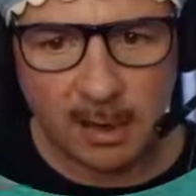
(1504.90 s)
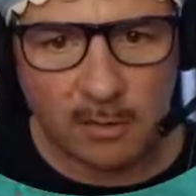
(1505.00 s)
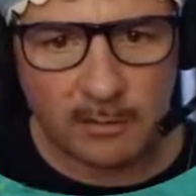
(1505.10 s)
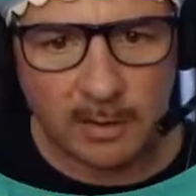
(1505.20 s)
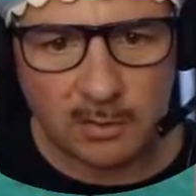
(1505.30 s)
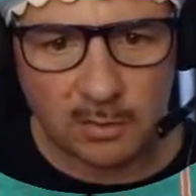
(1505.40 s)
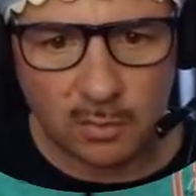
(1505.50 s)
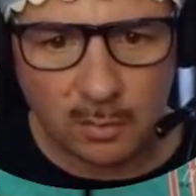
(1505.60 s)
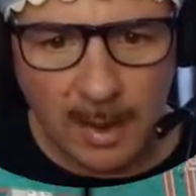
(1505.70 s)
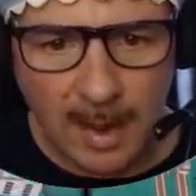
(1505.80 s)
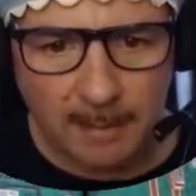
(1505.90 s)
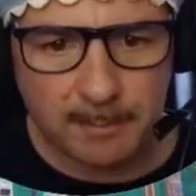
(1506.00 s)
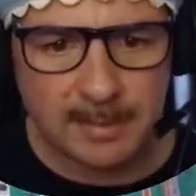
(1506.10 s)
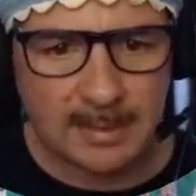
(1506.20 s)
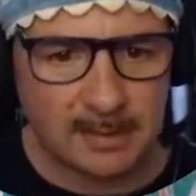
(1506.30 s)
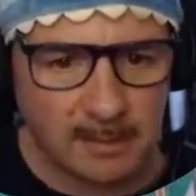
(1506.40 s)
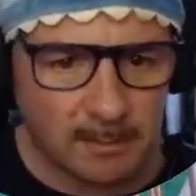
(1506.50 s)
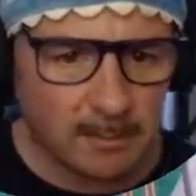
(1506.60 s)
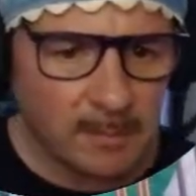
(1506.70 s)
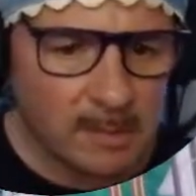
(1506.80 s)
over the 2 hub
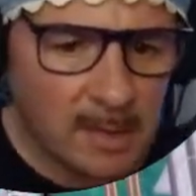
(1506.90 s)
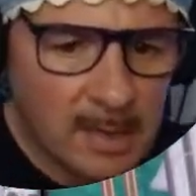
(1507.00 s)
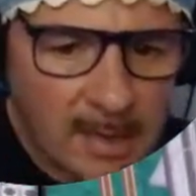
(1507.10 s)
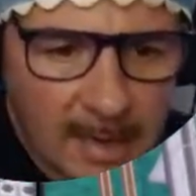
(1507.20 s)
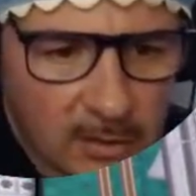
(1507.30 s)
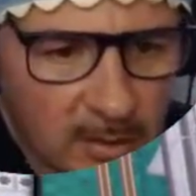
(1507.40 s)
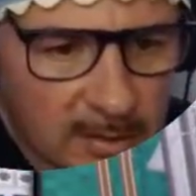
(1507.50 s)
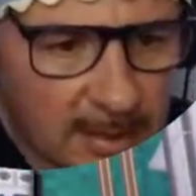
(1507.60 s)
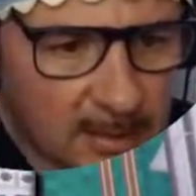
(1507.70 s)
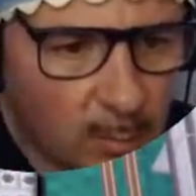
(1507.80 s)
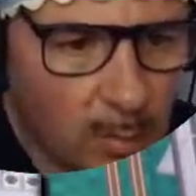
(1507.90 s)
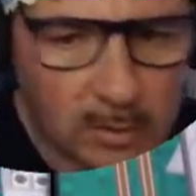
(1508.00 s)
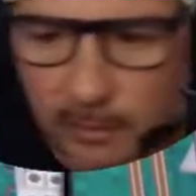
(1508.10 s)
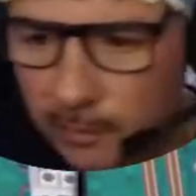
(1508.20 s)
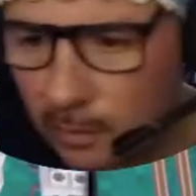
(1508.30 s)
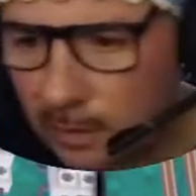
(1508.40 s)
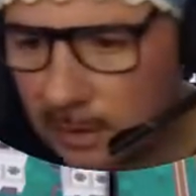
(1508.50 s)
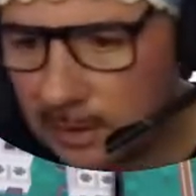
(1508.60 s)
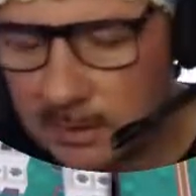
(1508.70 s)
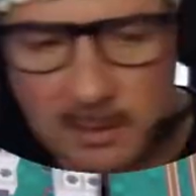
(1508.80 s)
systems and just start to watch a few
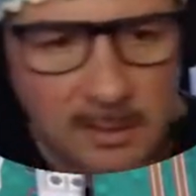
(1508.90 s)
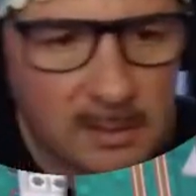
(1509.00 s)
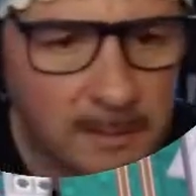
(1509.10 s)
things.